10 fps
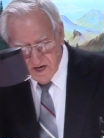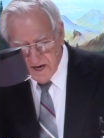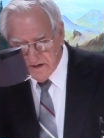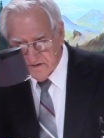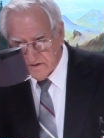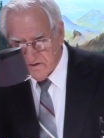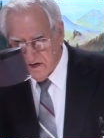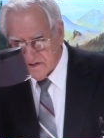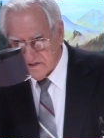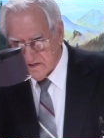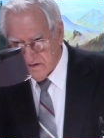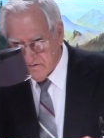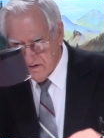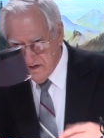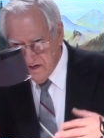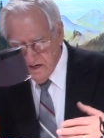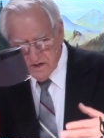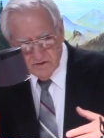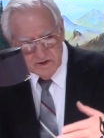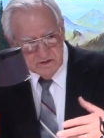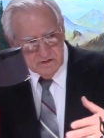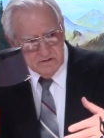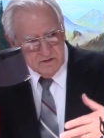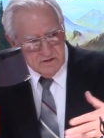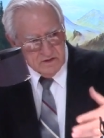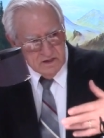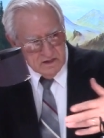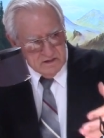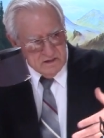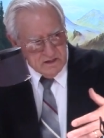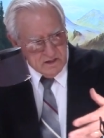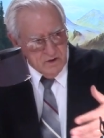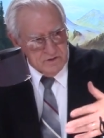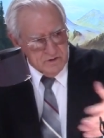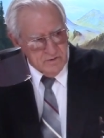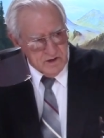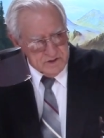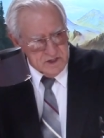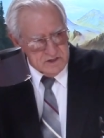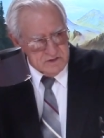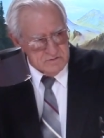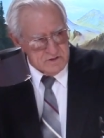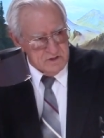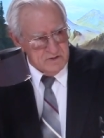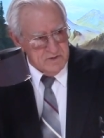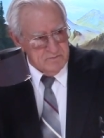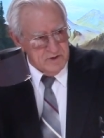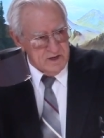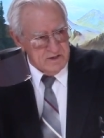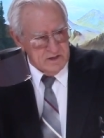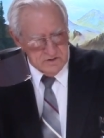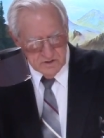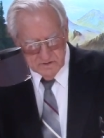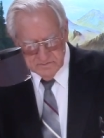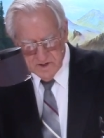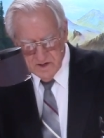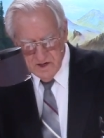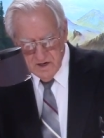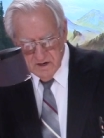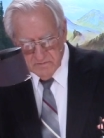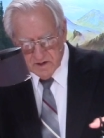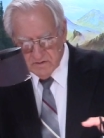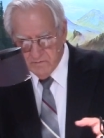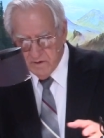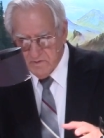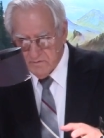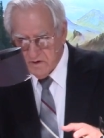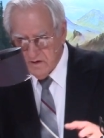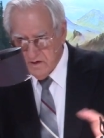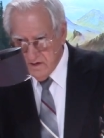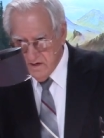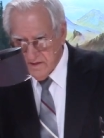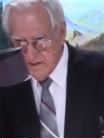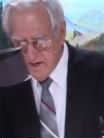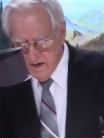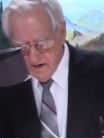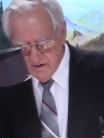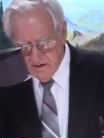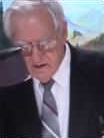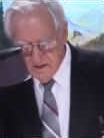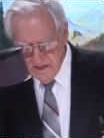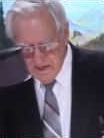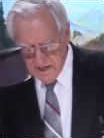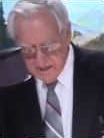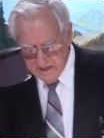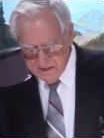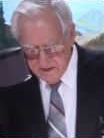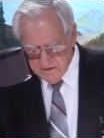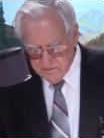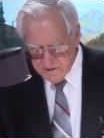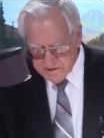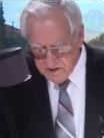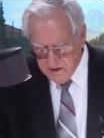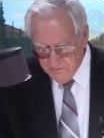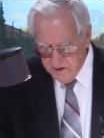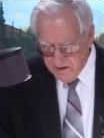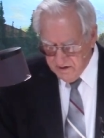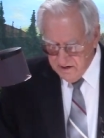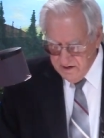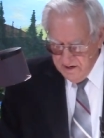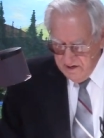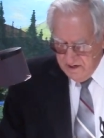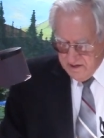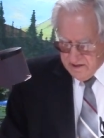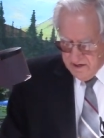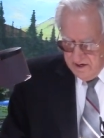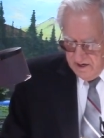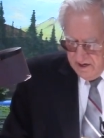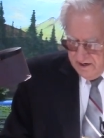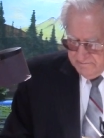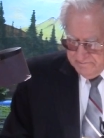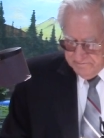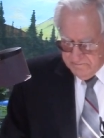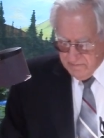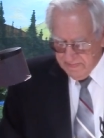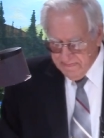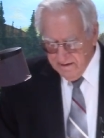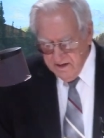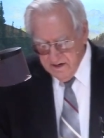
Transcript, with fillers: died on the cross and they were going to go to where Jesus was going to be put in the tomb. But the women were there, and then they, of course, saw where the uh,